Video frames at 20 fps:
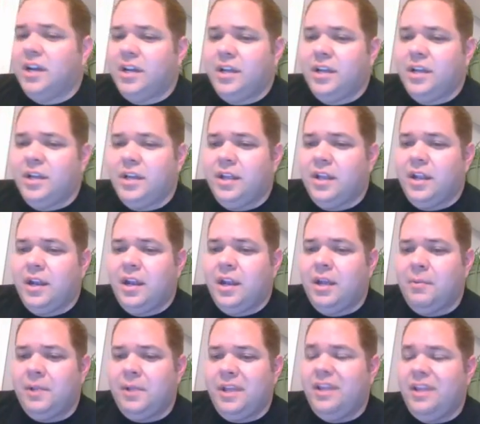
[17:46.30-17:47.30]
Uh,
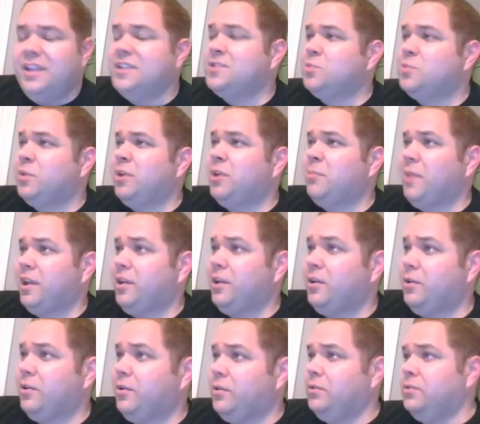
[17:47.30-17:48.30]
it is one of my
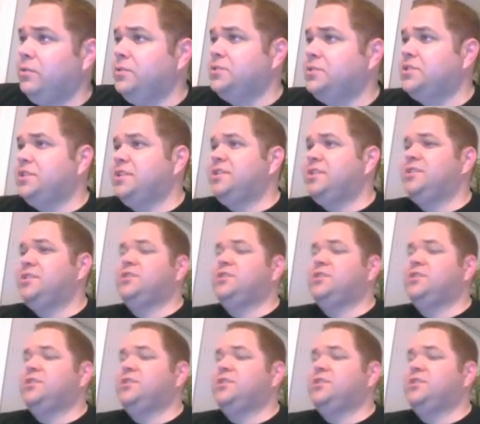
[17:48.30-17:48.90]
goals